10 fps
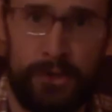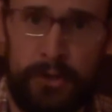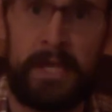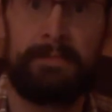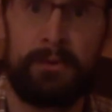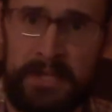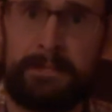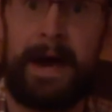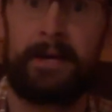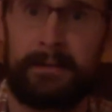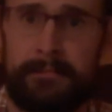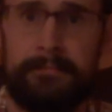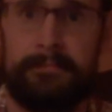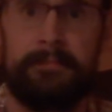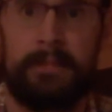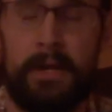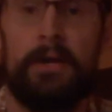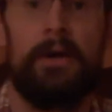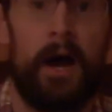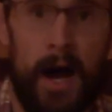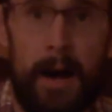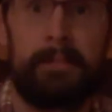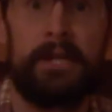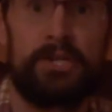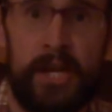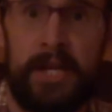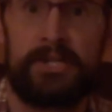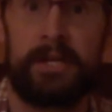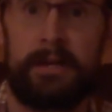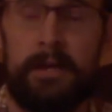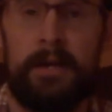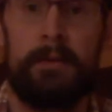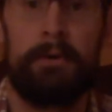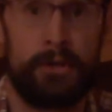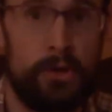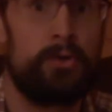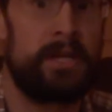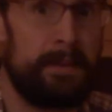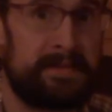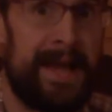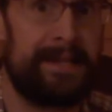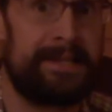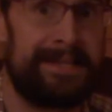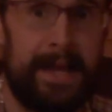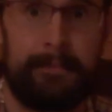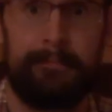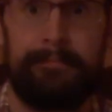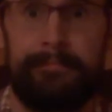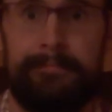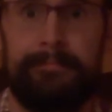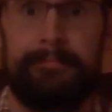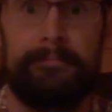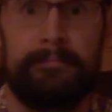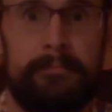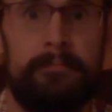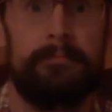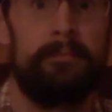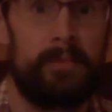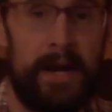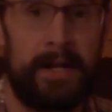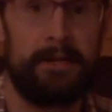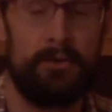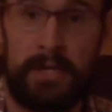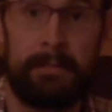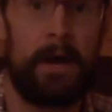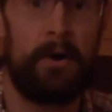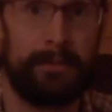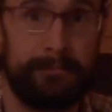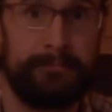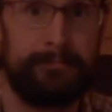You keep doing this pattern. I'm gonna change it, but you keep saying the same. Ready? You keep going.